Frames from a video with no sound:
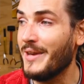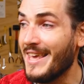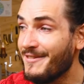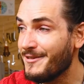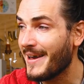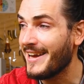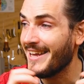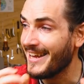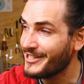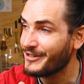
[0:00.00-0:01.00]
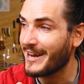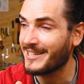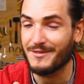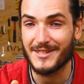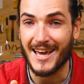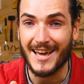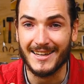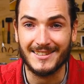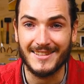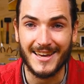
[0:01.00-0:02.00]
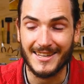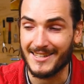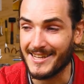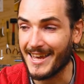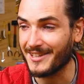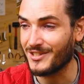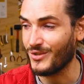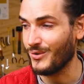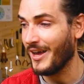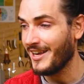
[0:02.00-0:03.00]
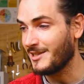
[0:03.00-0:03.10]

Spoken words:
We even made interactive tags that can take us to